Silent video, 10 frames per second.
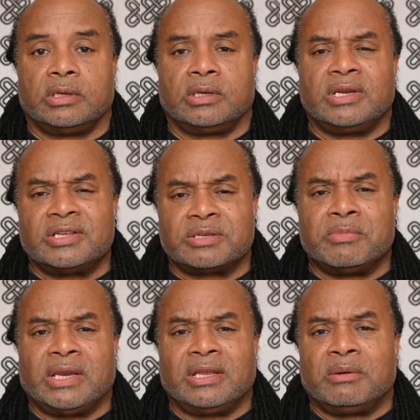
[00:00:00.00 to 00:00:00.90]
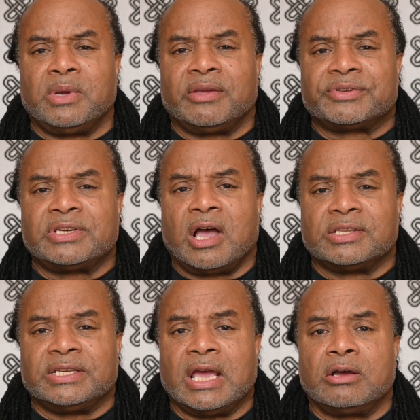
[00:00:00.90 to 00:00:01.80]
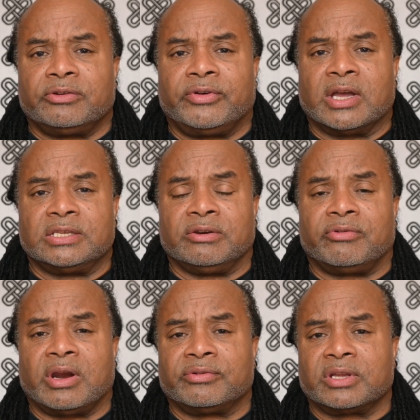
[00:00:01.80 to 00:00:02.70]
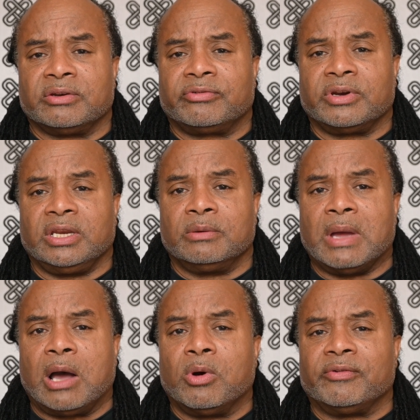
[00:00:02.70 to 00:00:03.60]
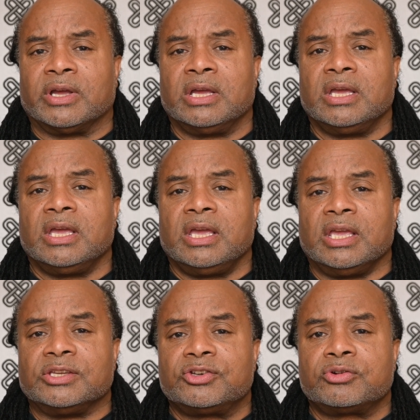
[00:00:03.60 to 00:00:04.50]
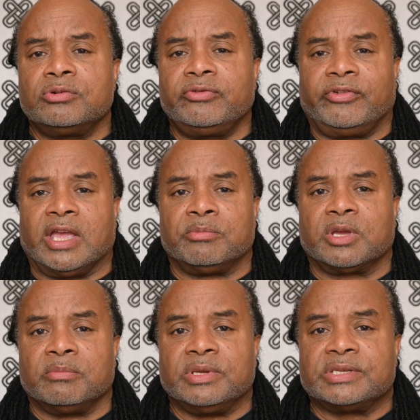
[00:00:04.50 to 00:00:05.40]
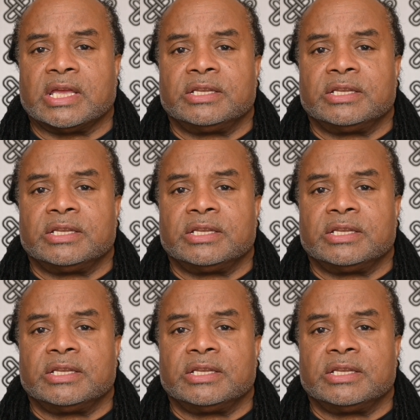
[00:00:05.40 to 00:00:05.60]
Nelson Mandela may have started out fighting for African freedom. However, his true fame can be said